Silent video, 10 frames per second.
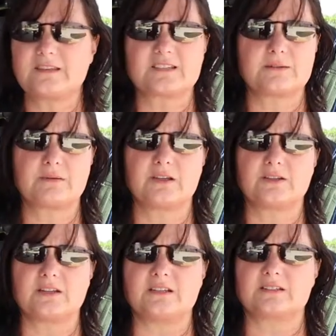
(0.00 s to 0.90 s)

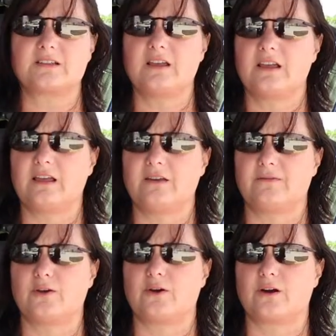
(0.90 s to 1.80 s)
disabilities,
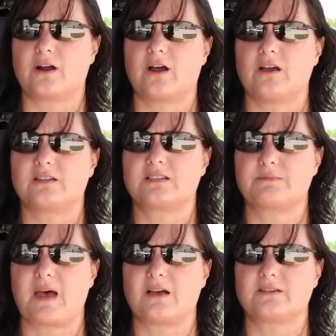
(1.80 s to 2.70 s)
if you're a
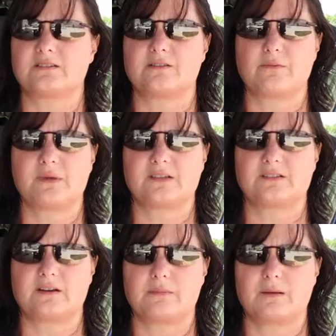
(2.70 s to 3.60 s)
spouse of a
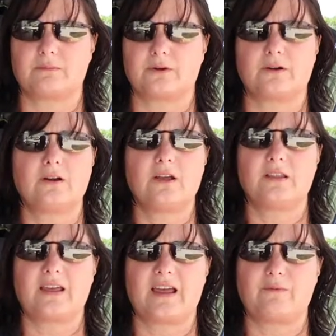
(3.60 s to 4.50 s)
military member
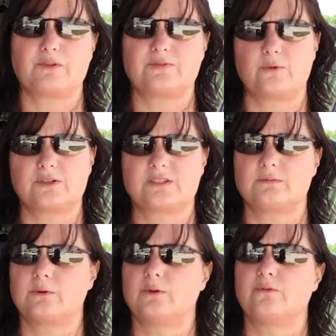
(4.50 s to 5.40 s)
that was forced
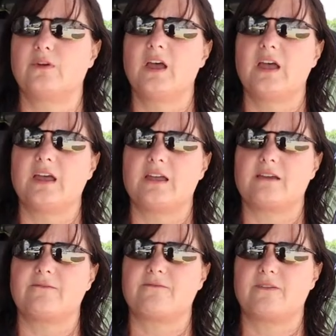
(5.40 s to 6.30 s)
to move,
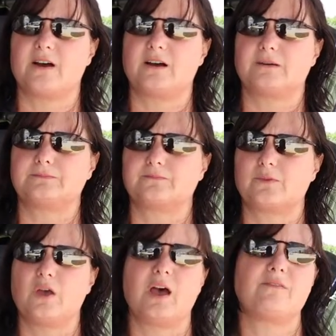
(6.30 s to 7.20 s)
if um,
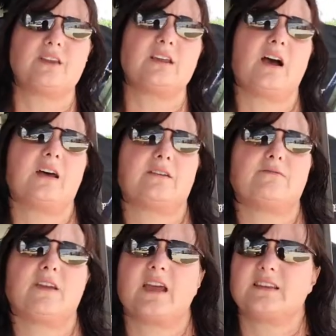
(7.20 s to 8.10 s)
you have any kind of
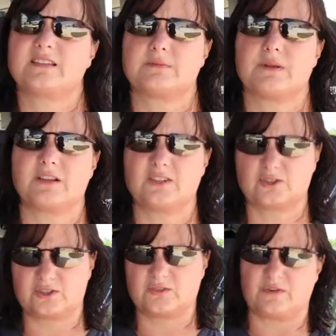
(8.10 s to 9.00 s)
VA disabilities.
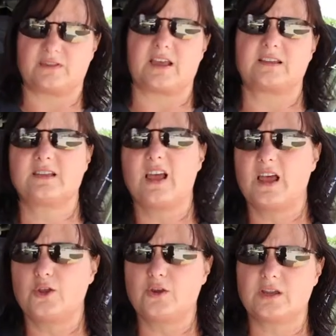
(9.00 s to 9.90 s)
There's different things.
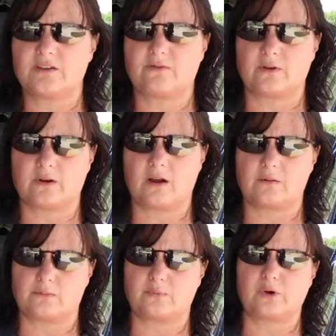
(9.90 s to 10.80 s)
You get different
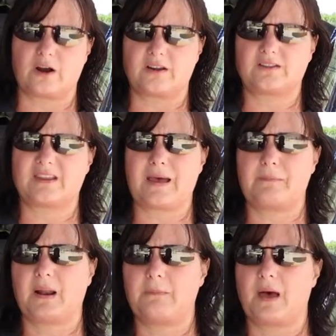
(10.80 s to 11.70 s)
um, priorities on that,
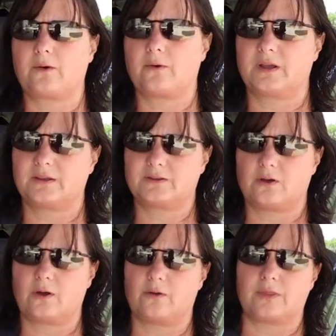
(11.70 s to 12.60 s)
but I'm not going
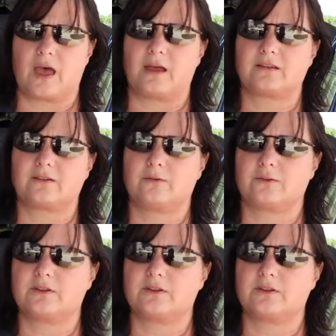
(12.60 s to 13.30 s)
into all that on